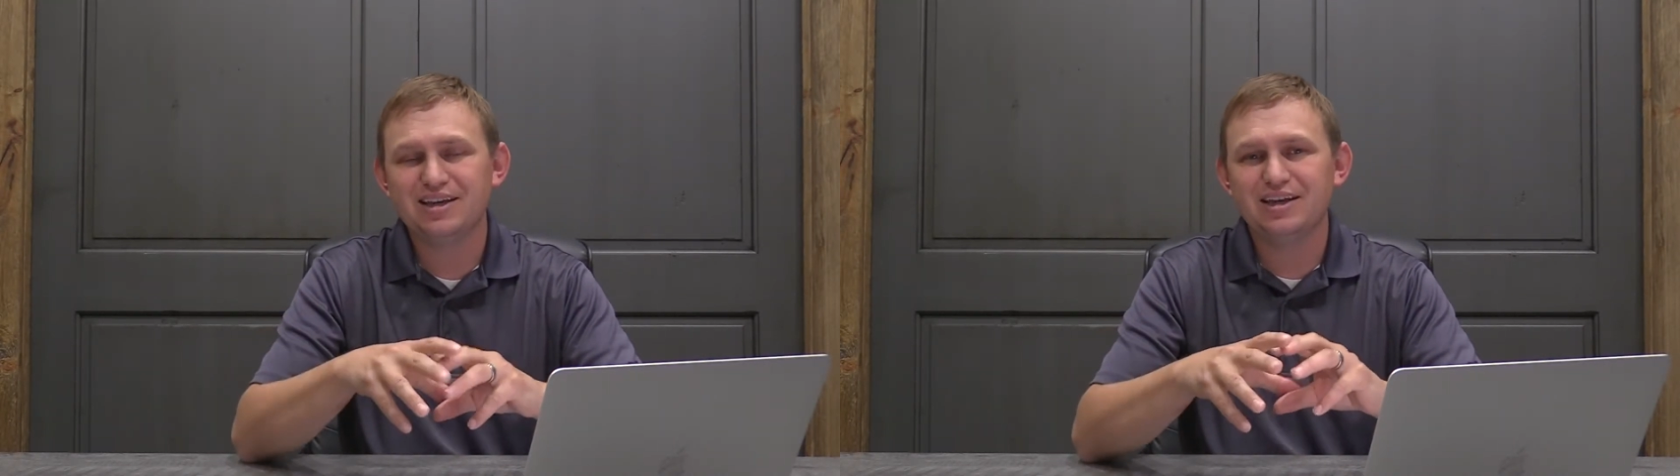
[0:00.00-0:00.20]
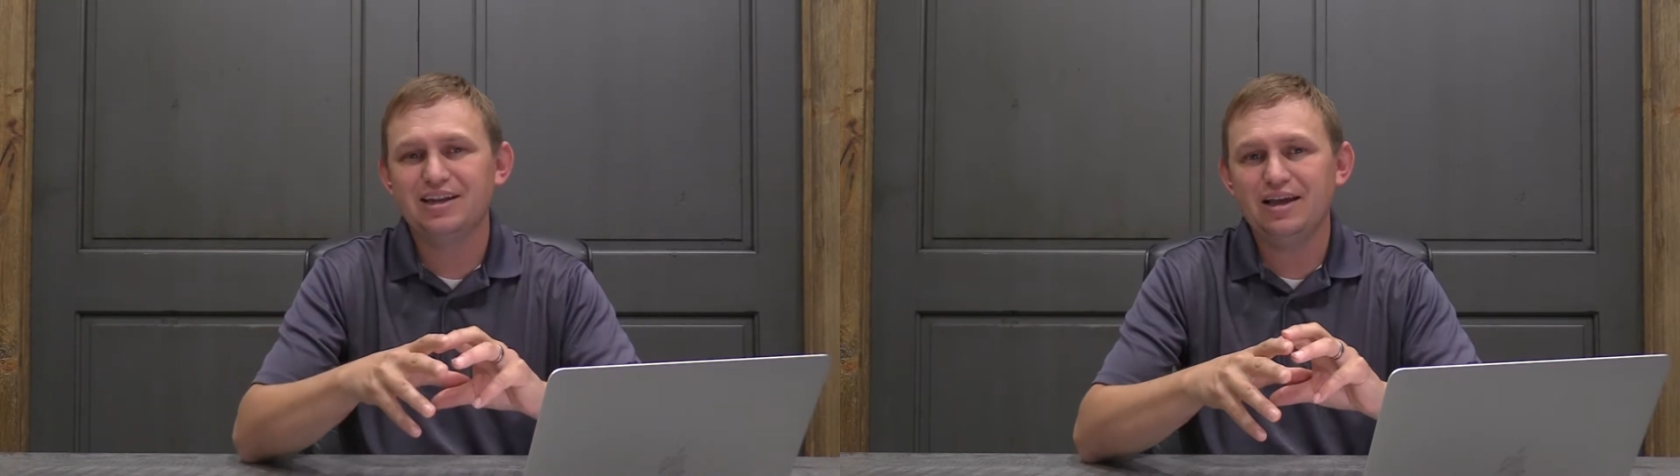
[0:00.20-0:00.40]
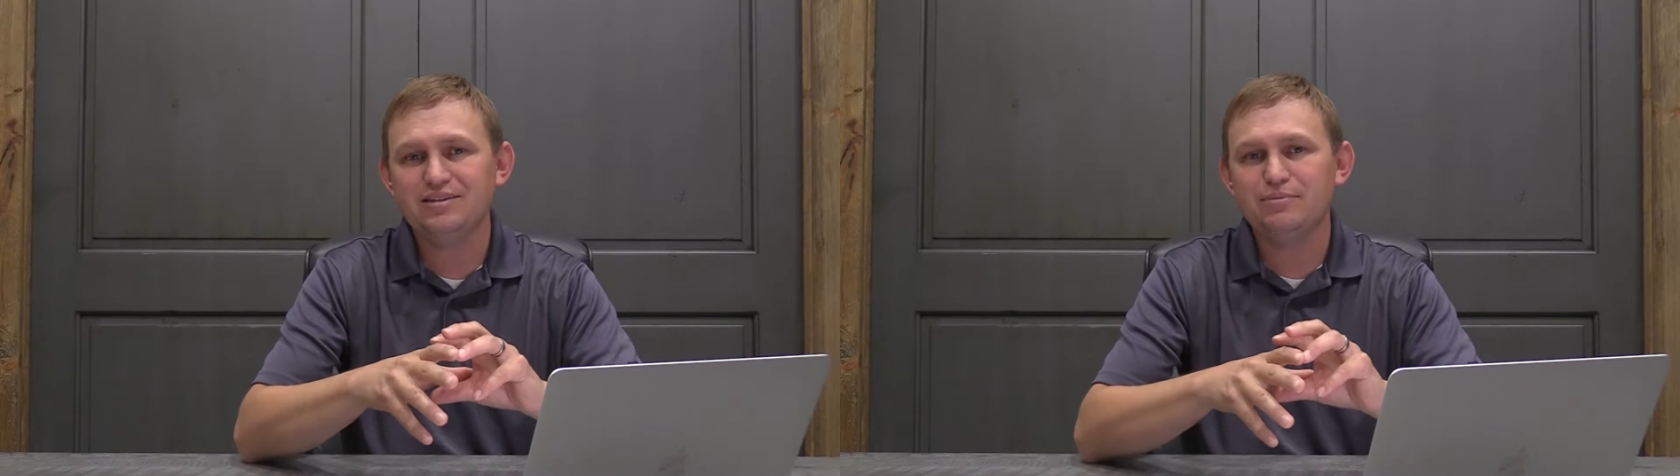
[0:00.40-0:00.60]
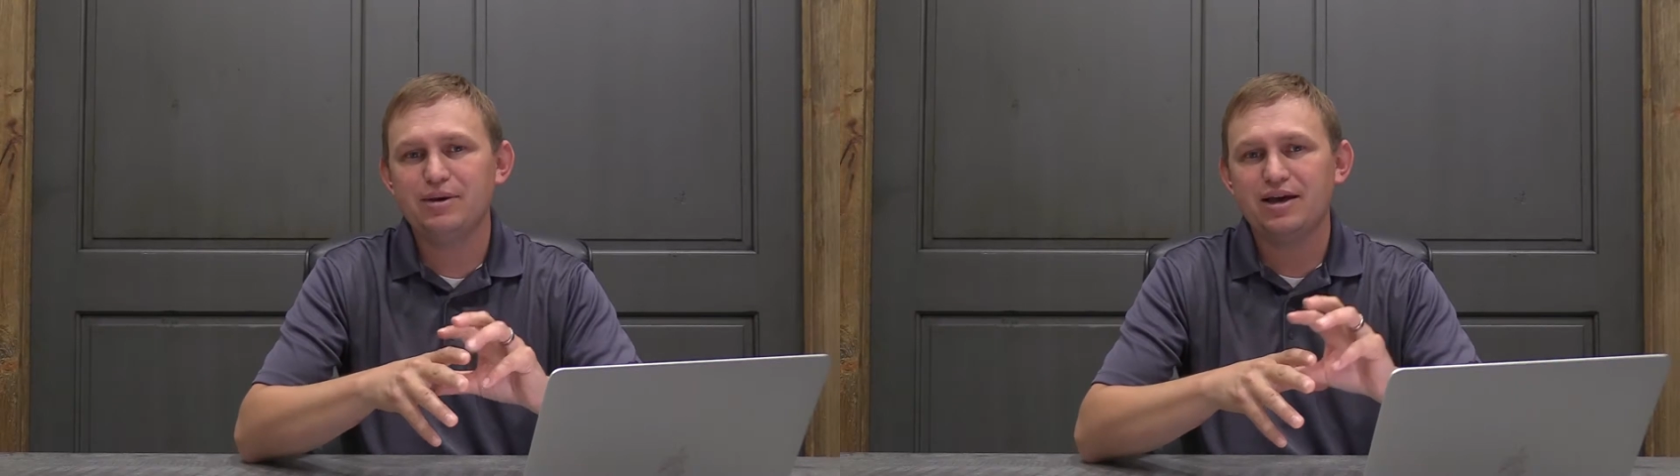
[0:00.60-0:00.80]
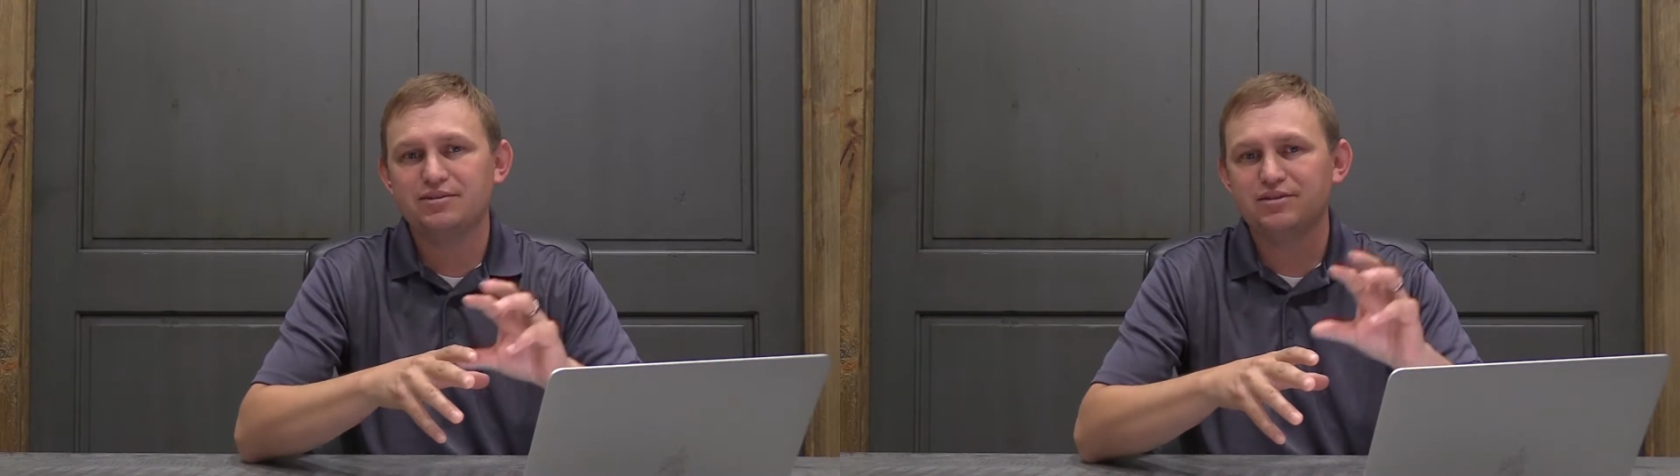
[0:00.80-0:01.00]
connect it
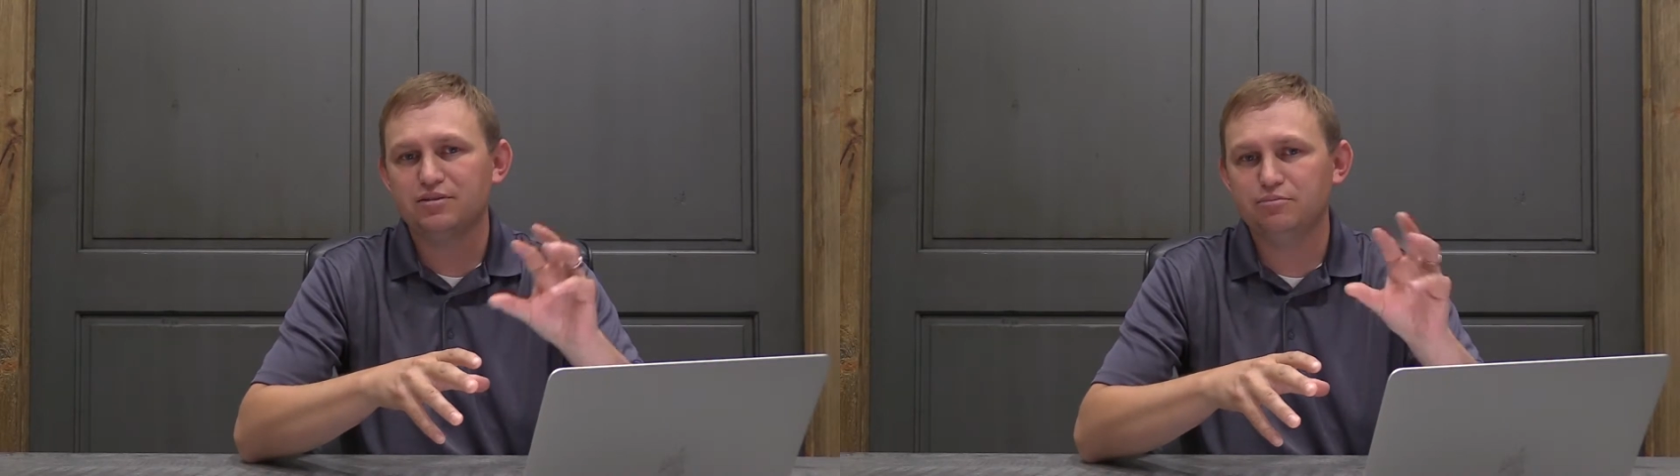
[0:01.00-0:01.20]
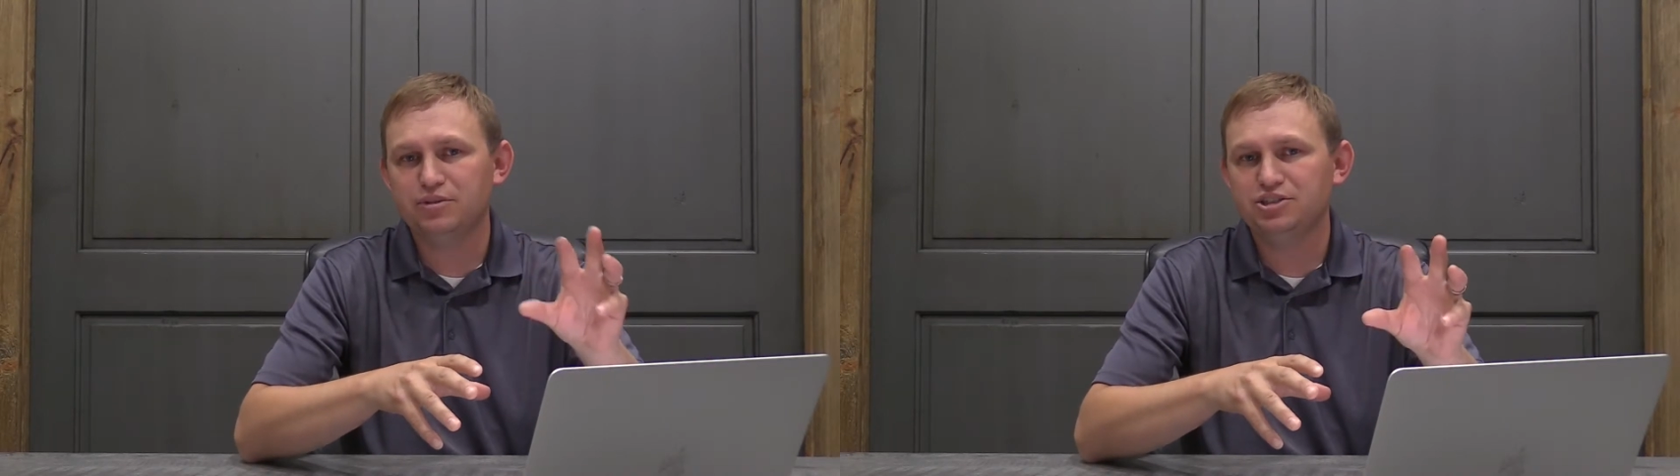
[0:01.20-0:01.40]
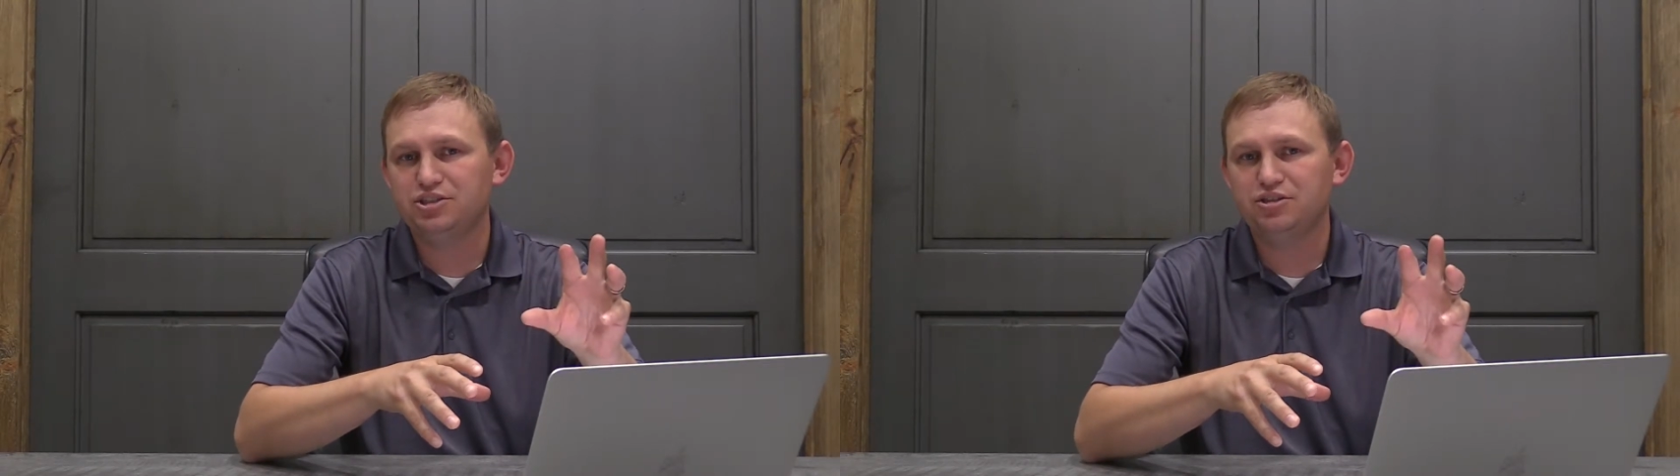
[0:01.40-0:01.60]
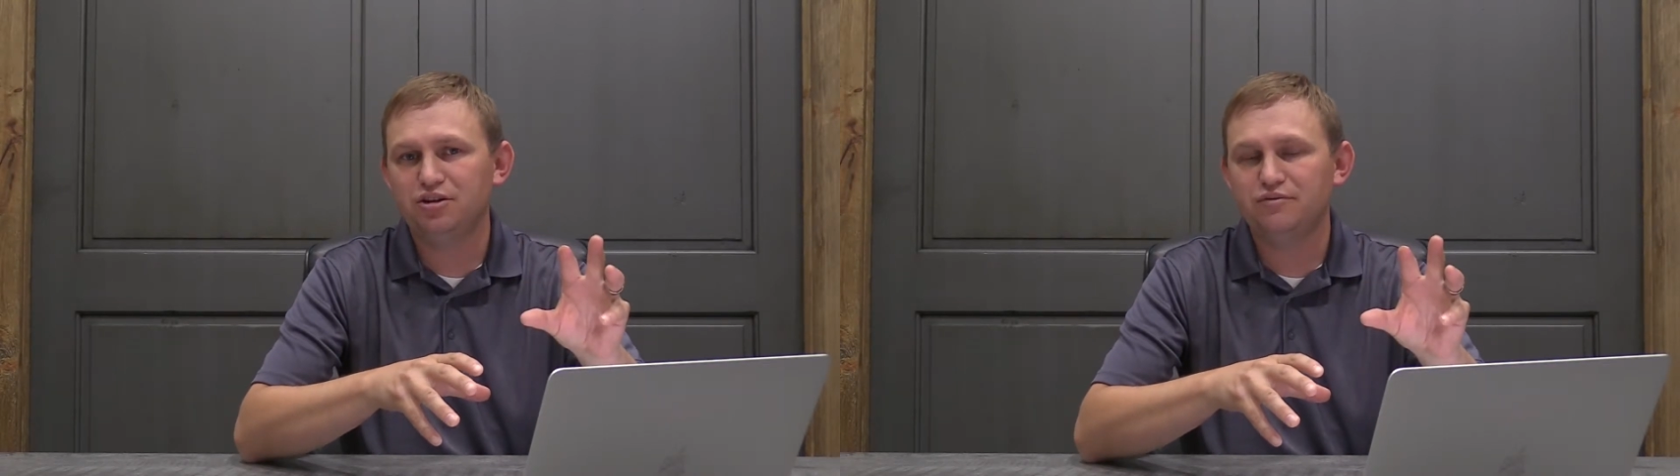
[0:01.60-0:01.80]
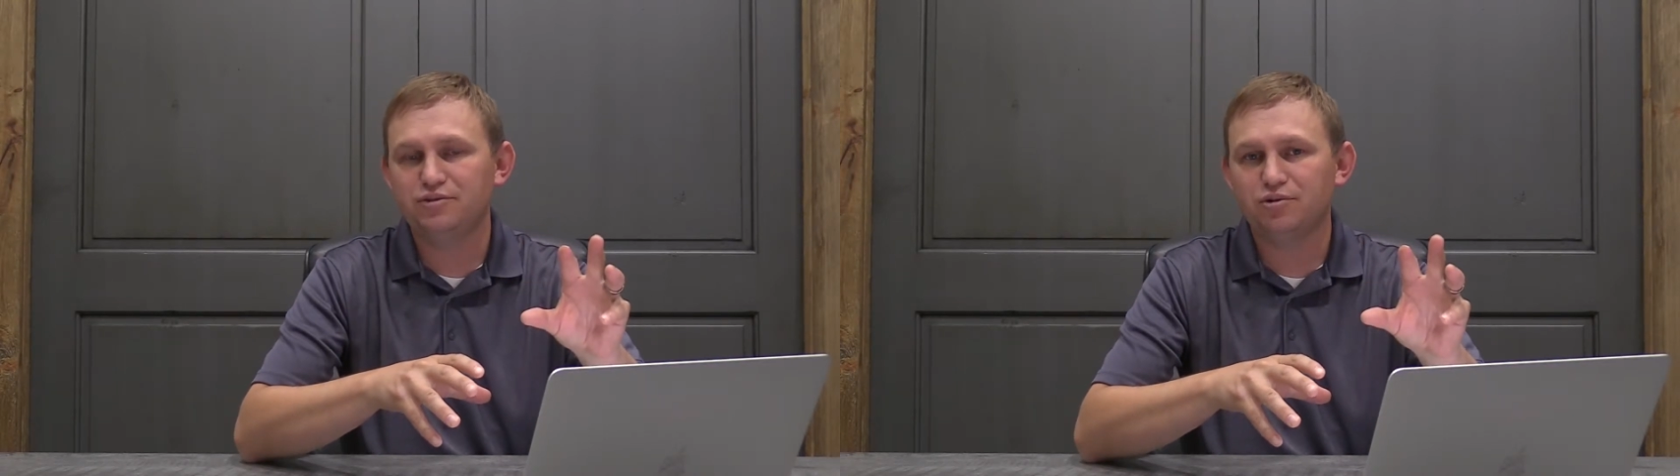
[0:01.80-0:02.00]
back to the mission
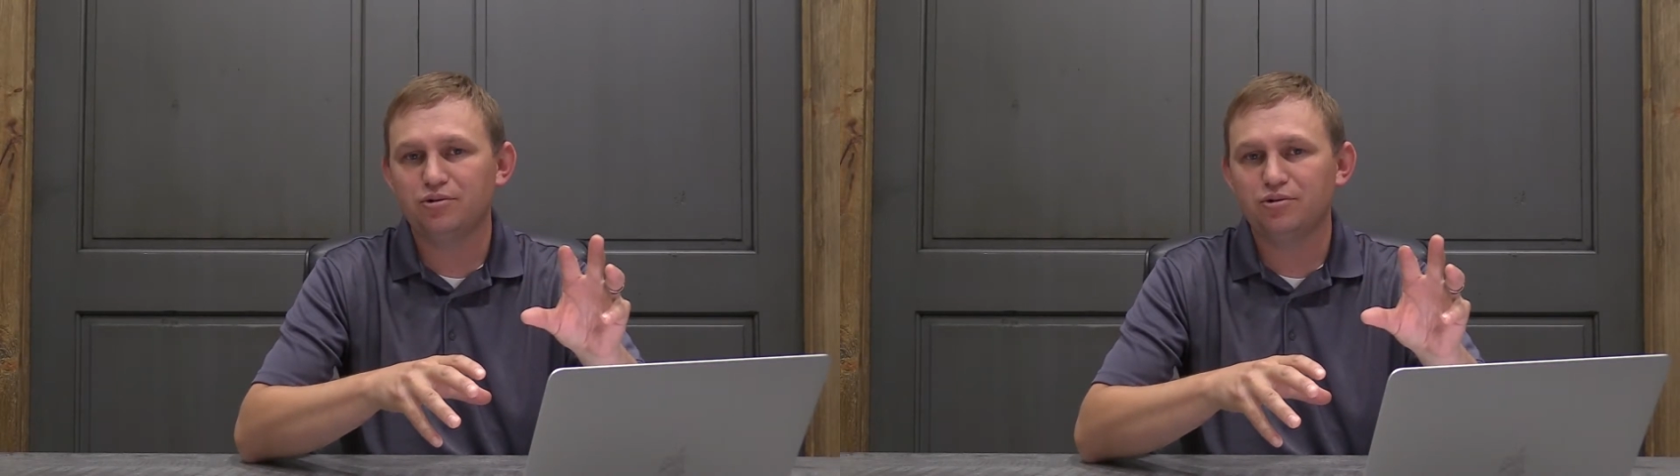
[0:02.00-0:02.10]
of your